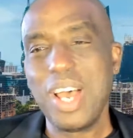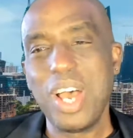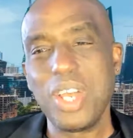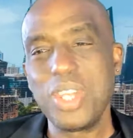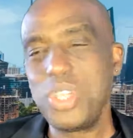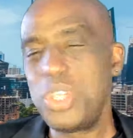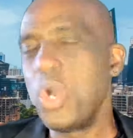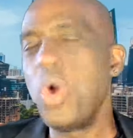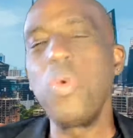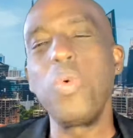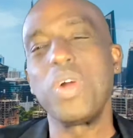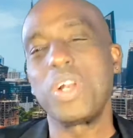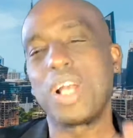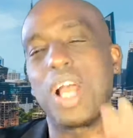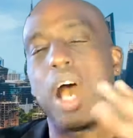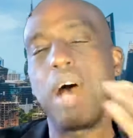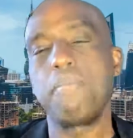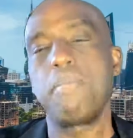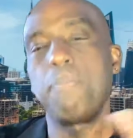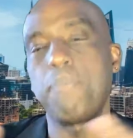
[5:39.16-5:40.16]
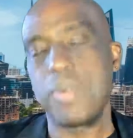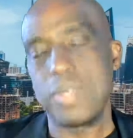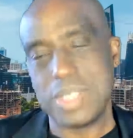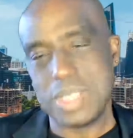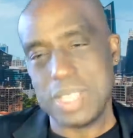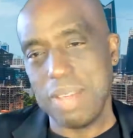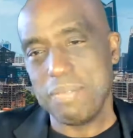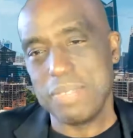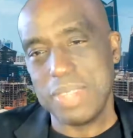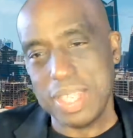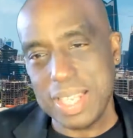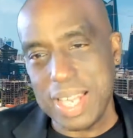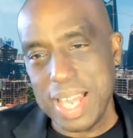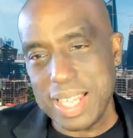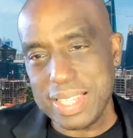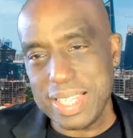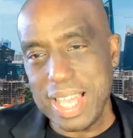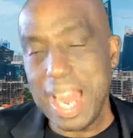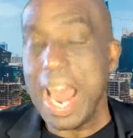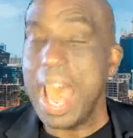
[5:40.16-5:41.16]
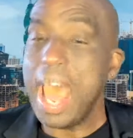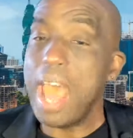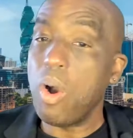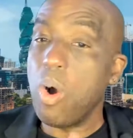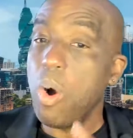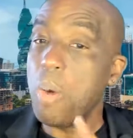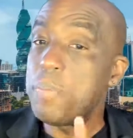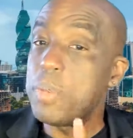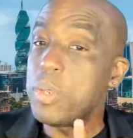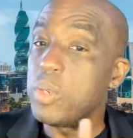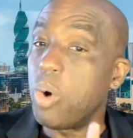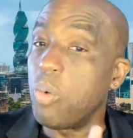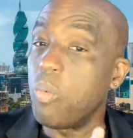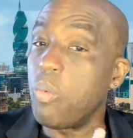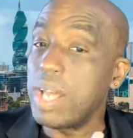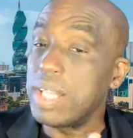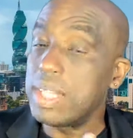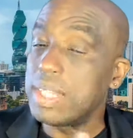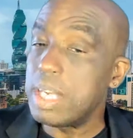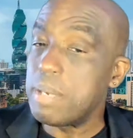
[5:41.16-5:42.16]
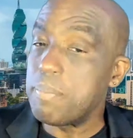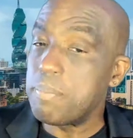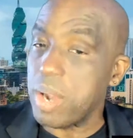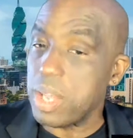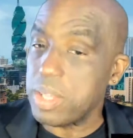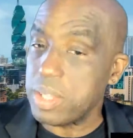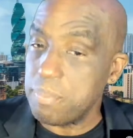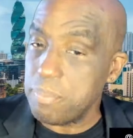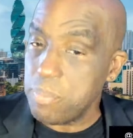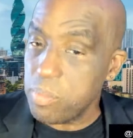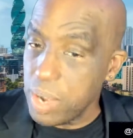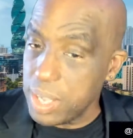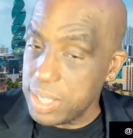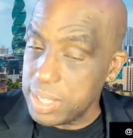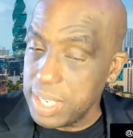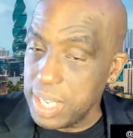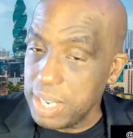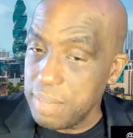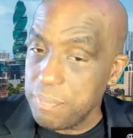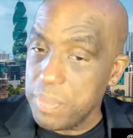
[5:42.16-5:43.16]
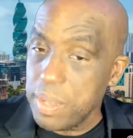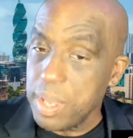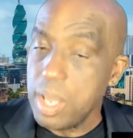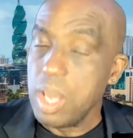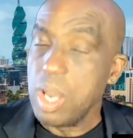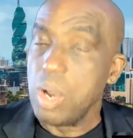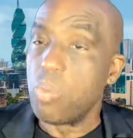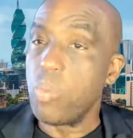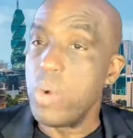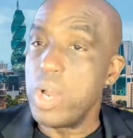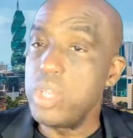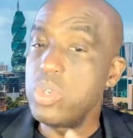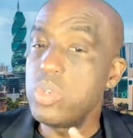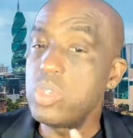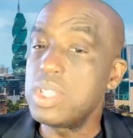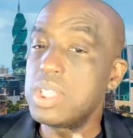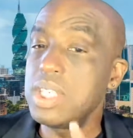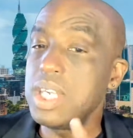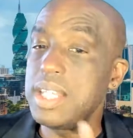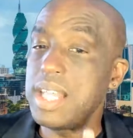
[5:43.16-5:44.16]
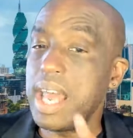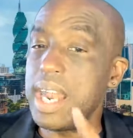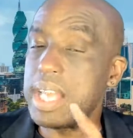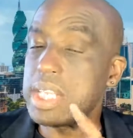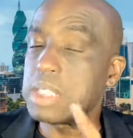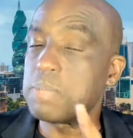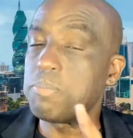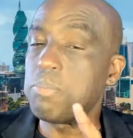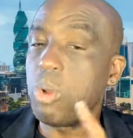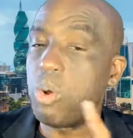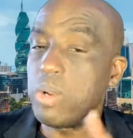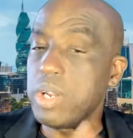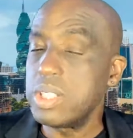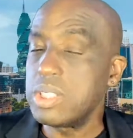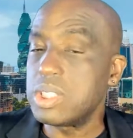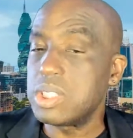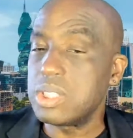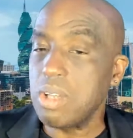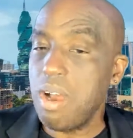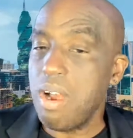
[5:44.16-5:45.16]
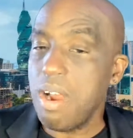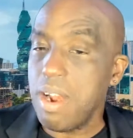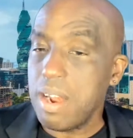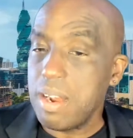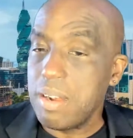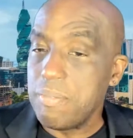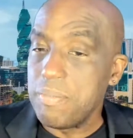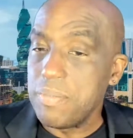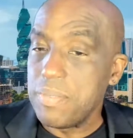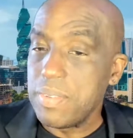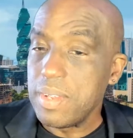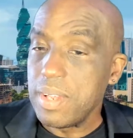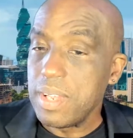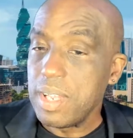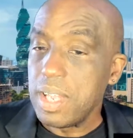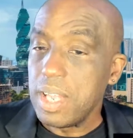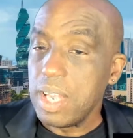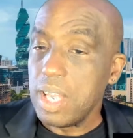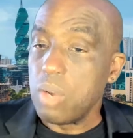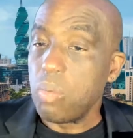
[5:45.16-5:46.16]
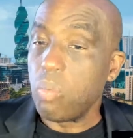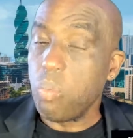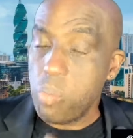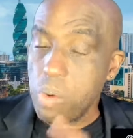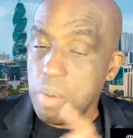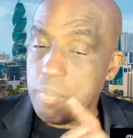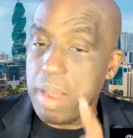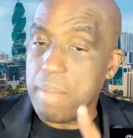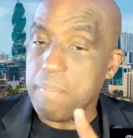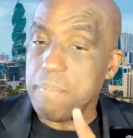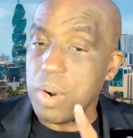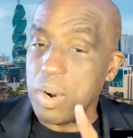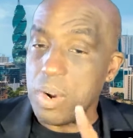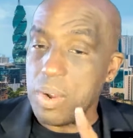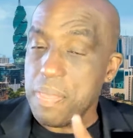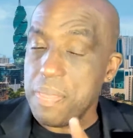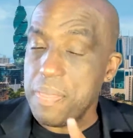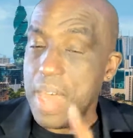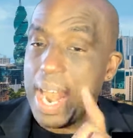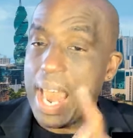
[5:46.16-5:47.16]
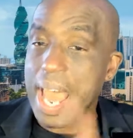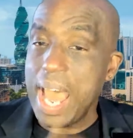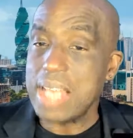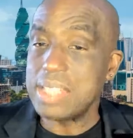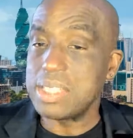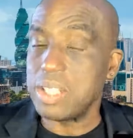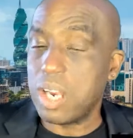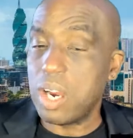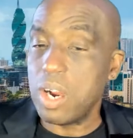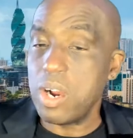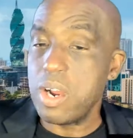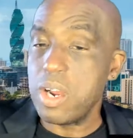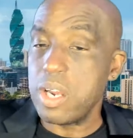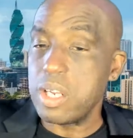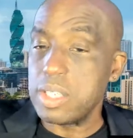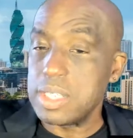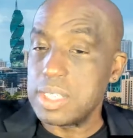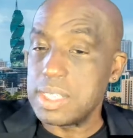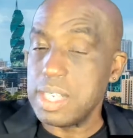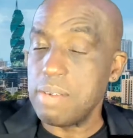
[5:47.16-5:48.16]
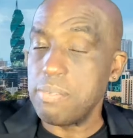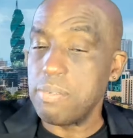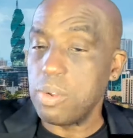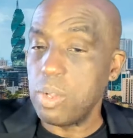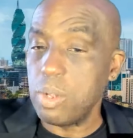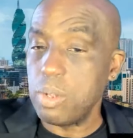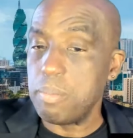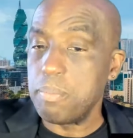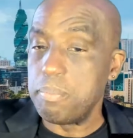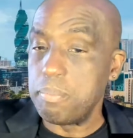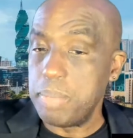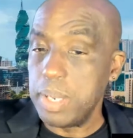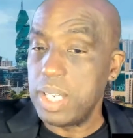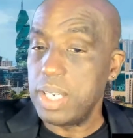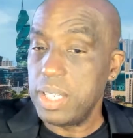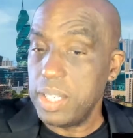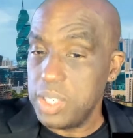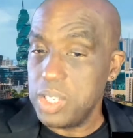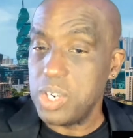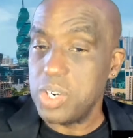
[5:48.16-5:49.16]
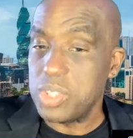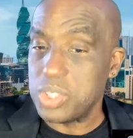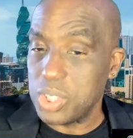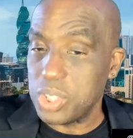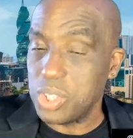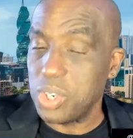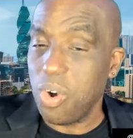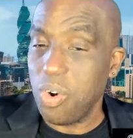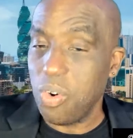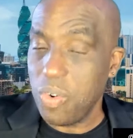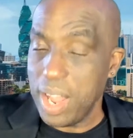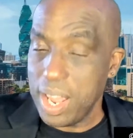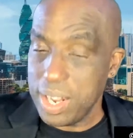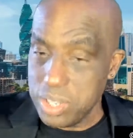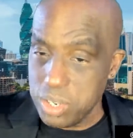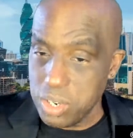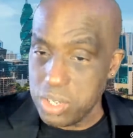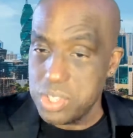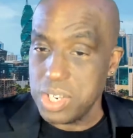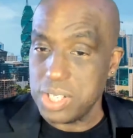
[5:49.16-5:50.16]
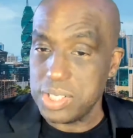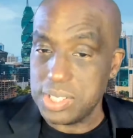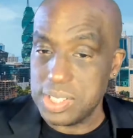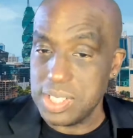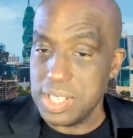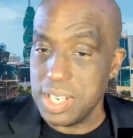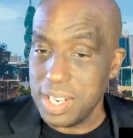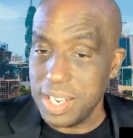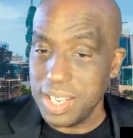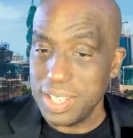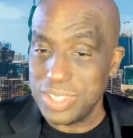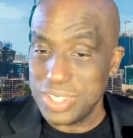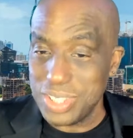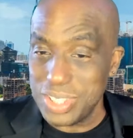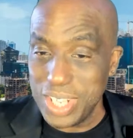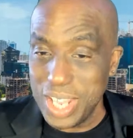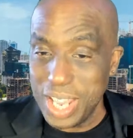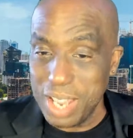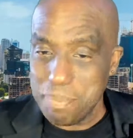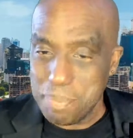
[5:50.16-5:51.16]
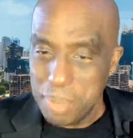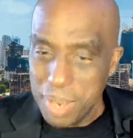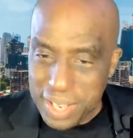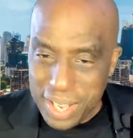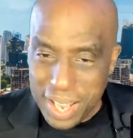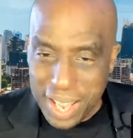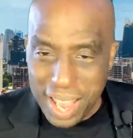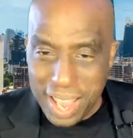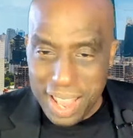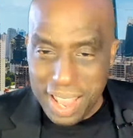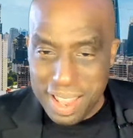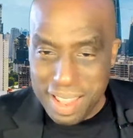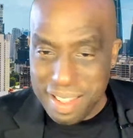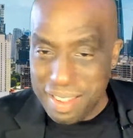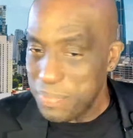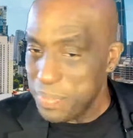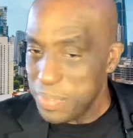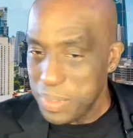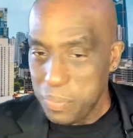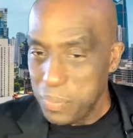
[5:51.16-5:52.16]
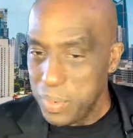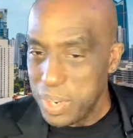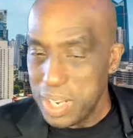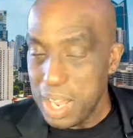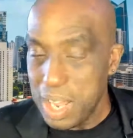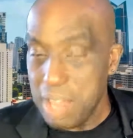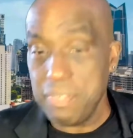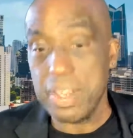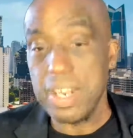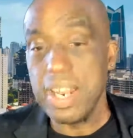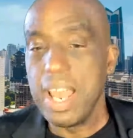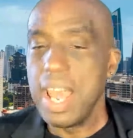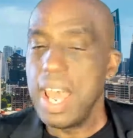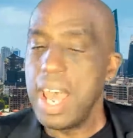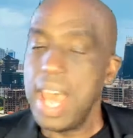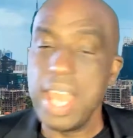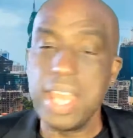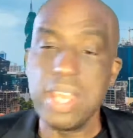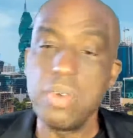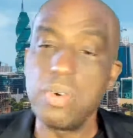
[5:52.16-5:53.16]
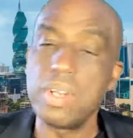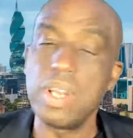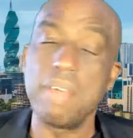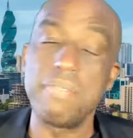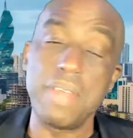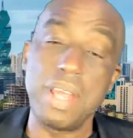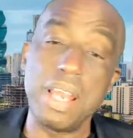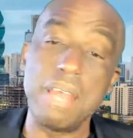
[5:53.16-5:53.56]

You would come up with something like that. I hope you know one thing, Brother Rudnin. When you see that exploding star, remember that has occurred several billion years ago and you're just seeing it today. But hey, we love it. Hey, you would love that.